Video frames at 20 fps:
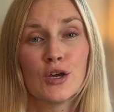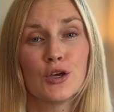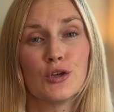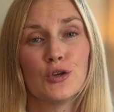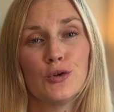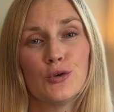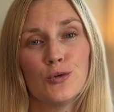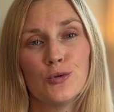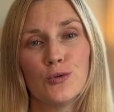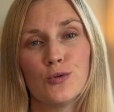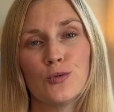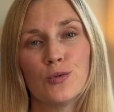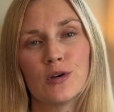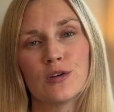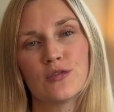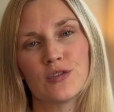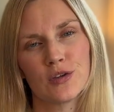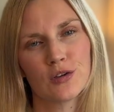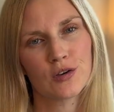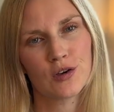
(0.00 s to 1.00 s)
you will
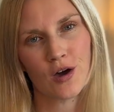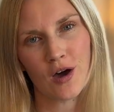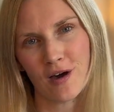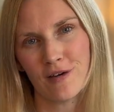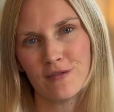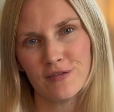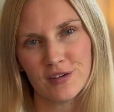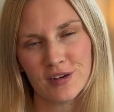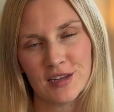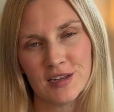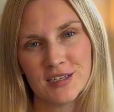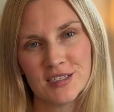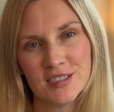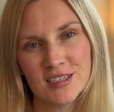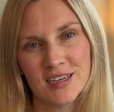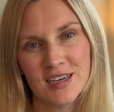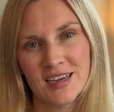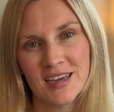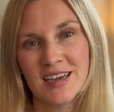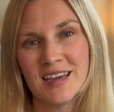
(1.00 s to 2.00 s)
feel confident
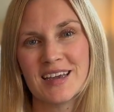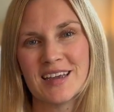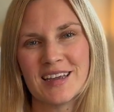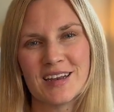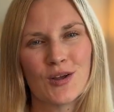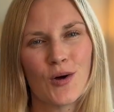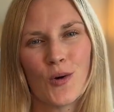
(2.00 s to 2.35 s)
in